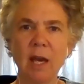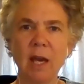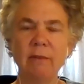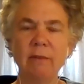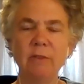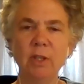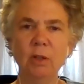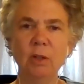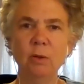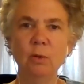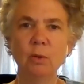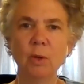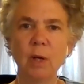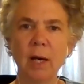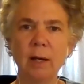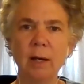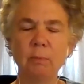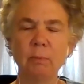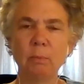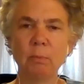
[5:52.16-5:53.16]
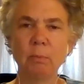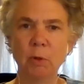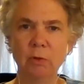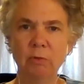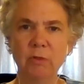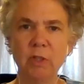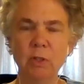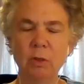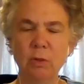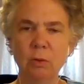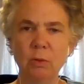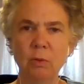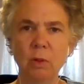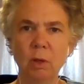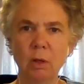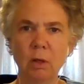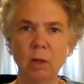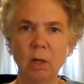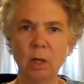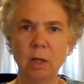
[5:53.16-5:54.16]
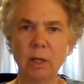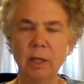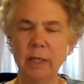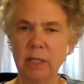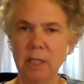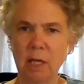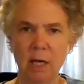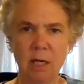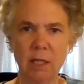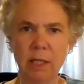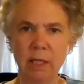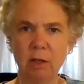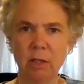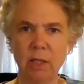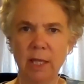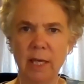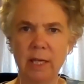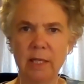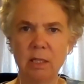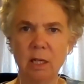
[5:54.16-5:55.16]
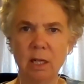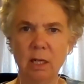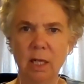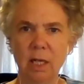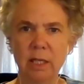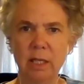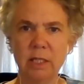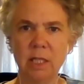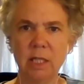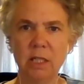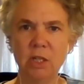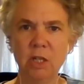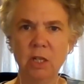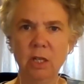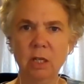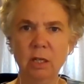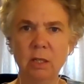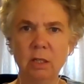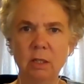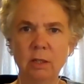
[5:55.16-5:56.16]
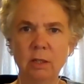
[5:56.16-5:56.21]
have you moved to entirely online teaching?